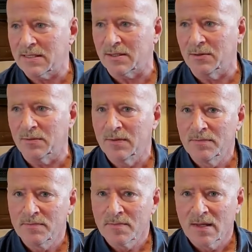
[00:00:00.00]
So,
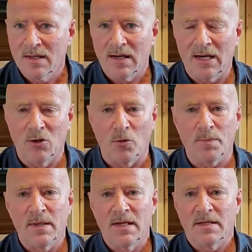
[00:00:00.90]
I
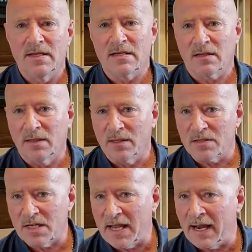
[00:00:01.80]
hope this
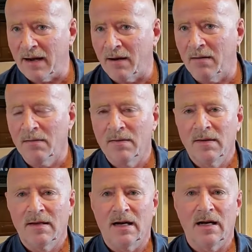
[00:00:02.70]
clears the air
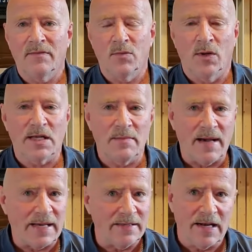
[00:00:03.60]
uh, if you want to get
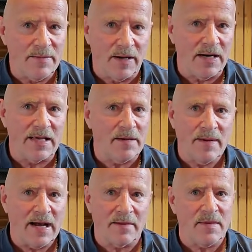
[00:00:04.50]
mad at anybody, get
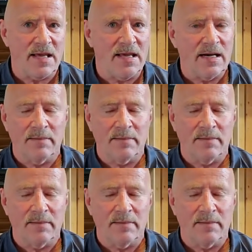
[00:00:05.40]
mad at me.